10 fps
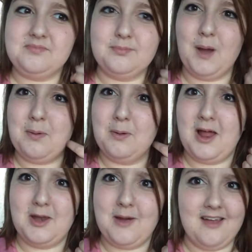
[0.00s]
but I'll probably
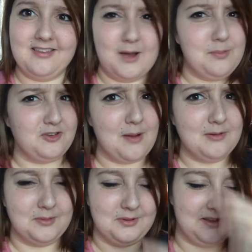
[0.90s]
only wear it as like a pajama
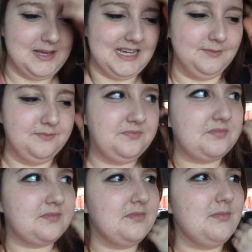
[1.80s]
top or
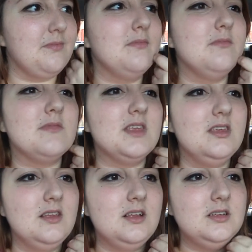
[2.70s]
something.
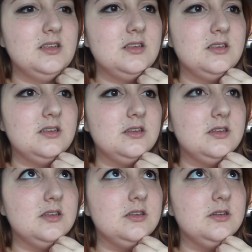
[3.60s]

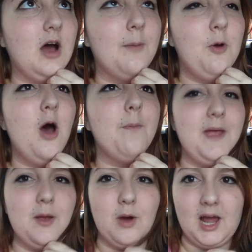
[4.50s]
I bought a
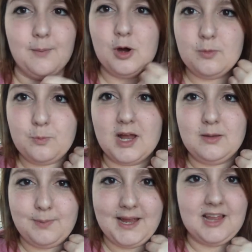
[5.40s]
big one. I bought
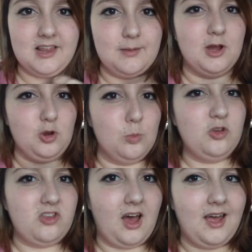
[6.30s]
one bigger than my normal
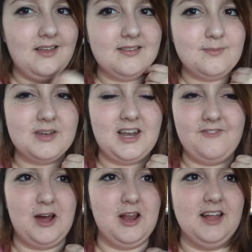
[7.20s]
size, but it
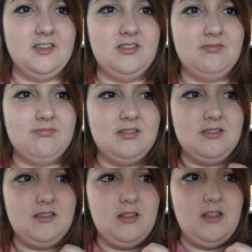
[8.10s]
felt like
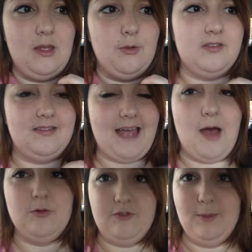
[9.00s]
it was
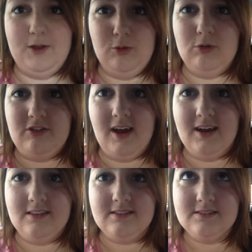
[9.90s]
down from my normal size.